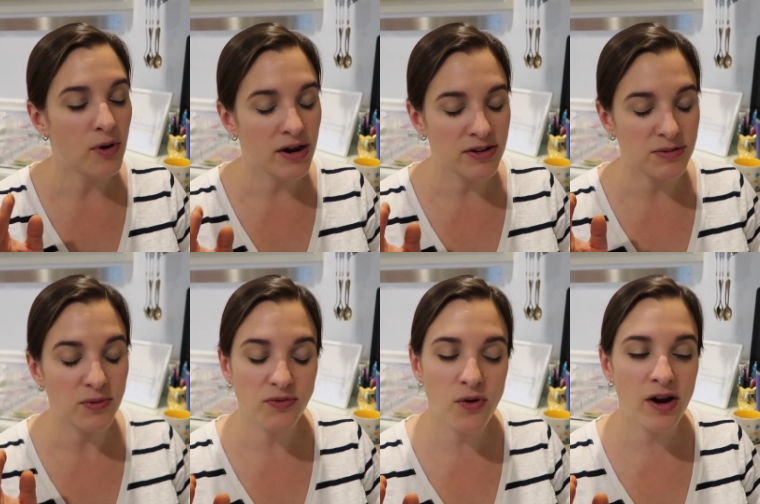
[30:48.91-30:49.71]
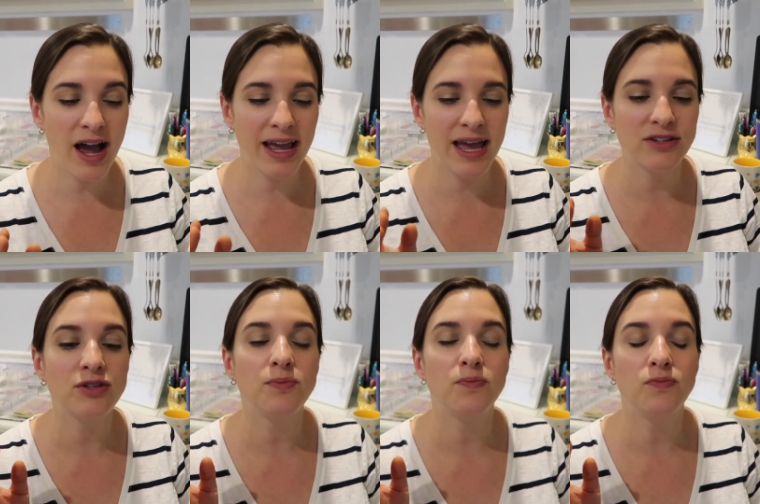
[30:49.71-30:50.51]
Whereas before, I
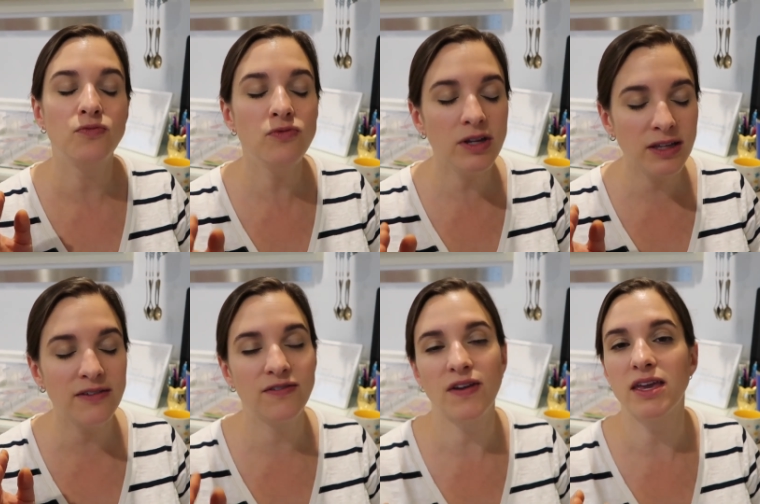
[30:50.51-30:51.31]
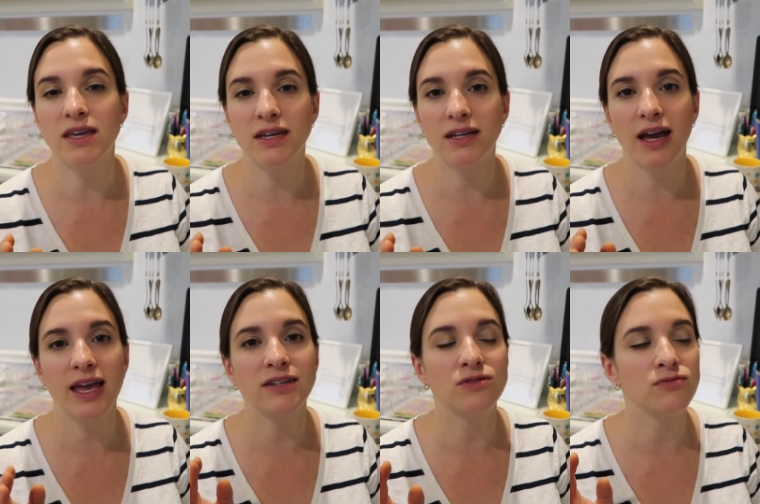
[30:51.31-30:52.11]
had to really fake it. I
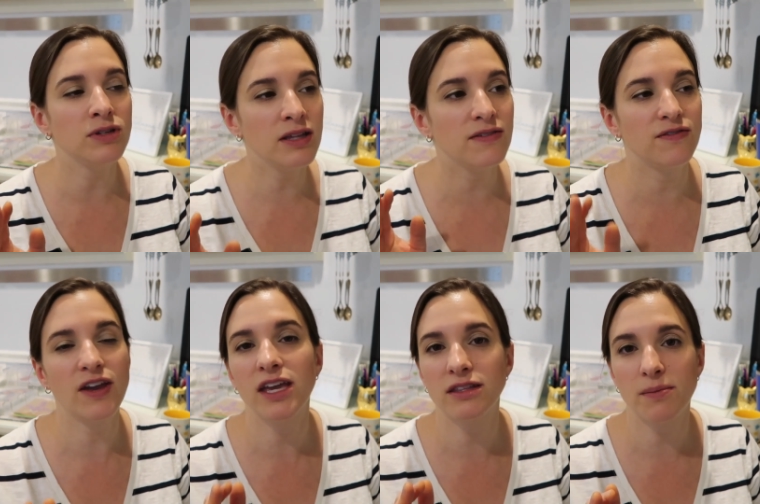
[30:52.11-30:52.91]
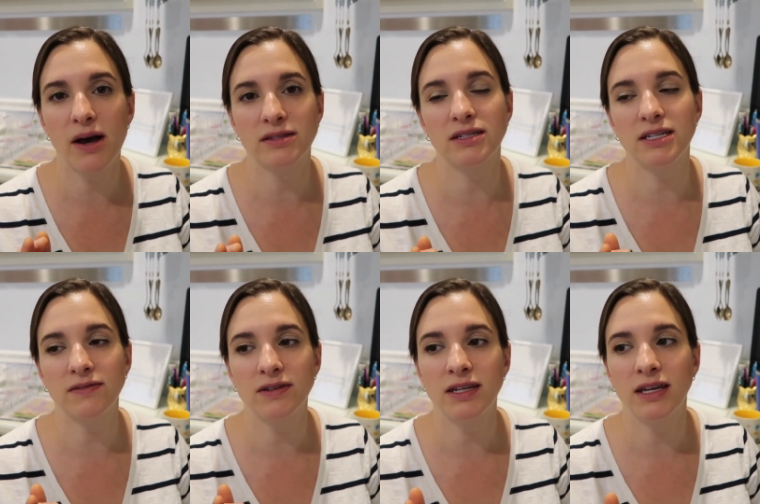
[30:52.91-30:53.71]
had to really fake the
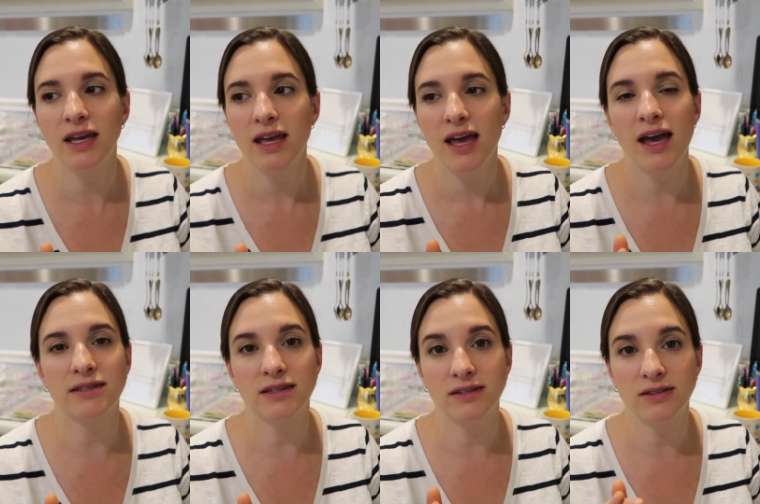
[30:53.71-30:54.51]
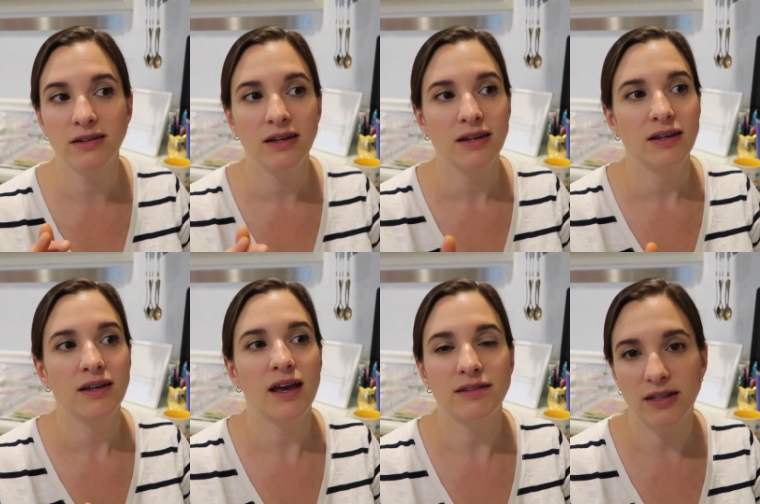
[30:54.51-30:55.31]
positivity as a
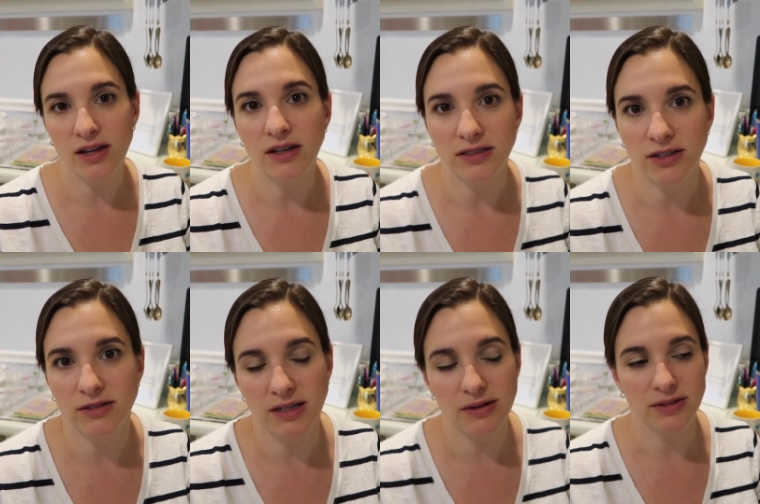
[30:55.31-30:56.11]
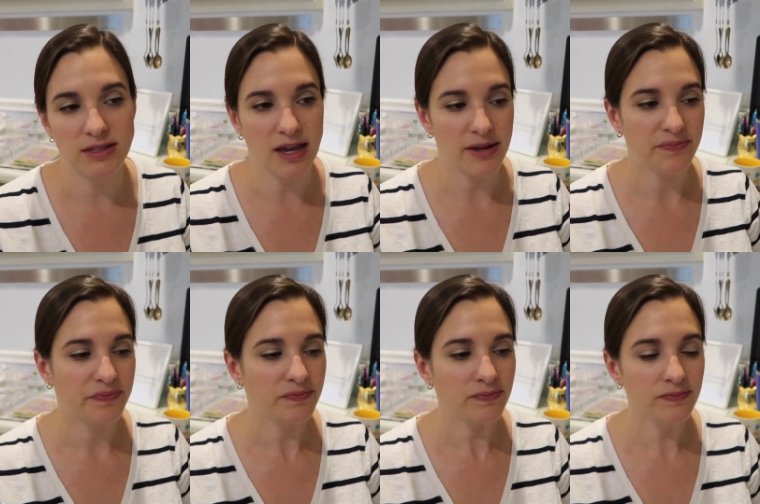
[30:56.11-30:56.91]
as a young adult, I would say.
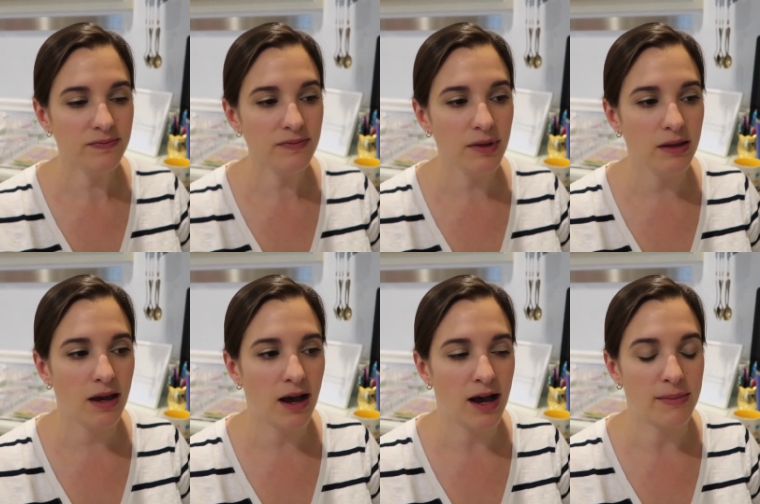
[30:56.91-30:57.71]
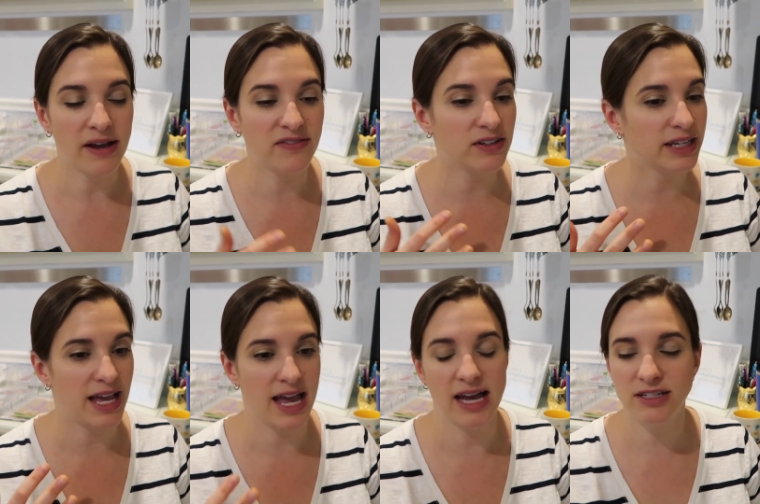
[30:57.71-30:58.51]
Um, I felt
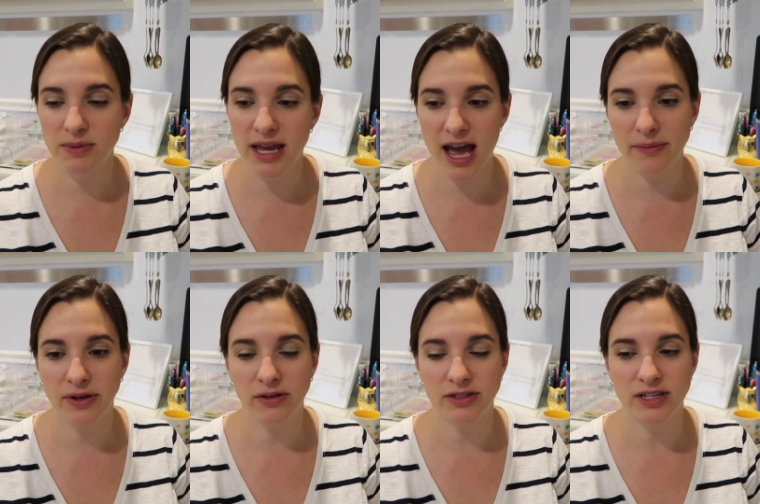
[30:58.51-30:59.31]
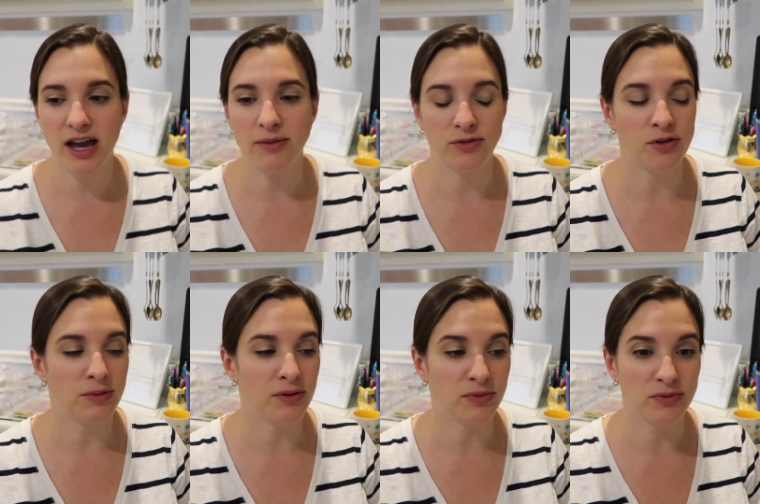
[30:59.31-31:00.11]
like I had to be happy all the time, or
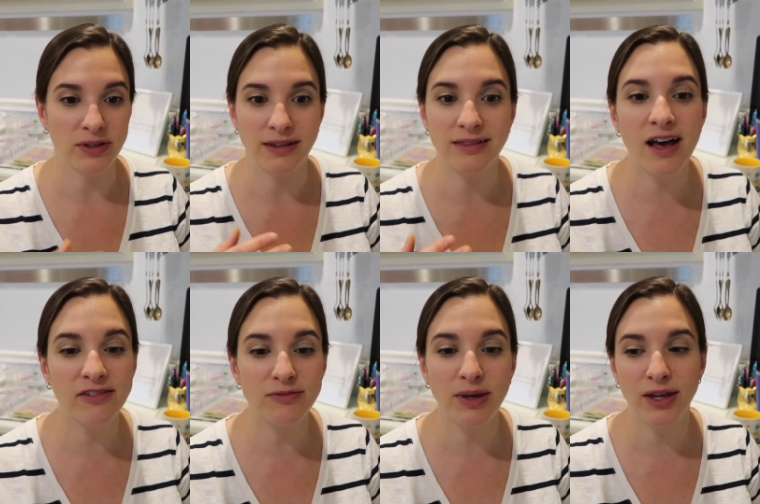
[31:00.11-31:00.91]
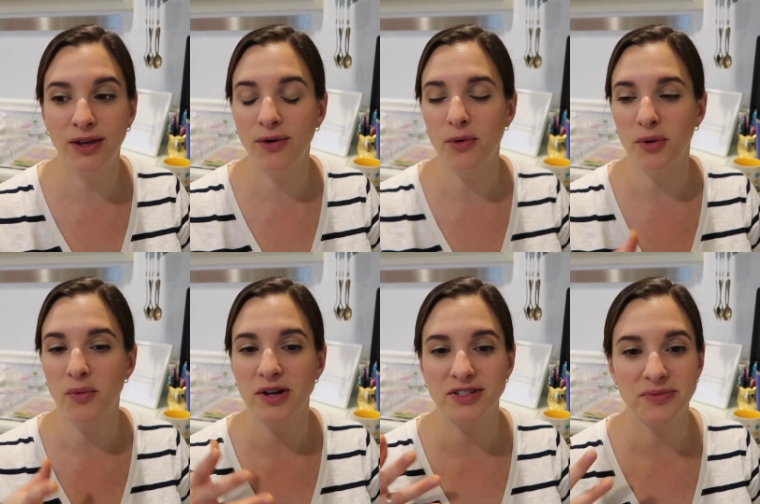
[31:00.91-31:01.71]
nobody would really love me or
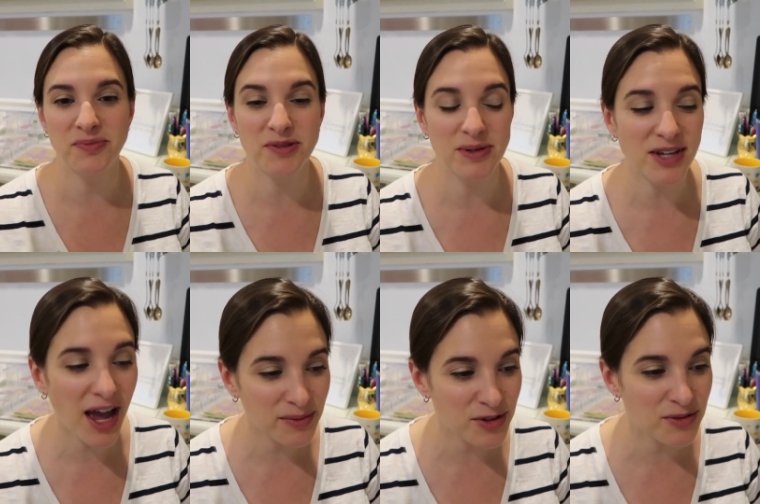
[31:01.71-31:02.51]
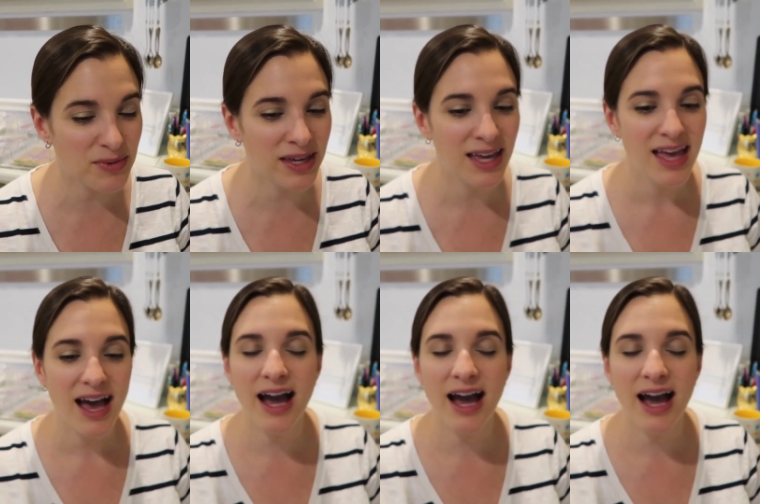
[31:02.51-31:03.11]
want to spend time with me.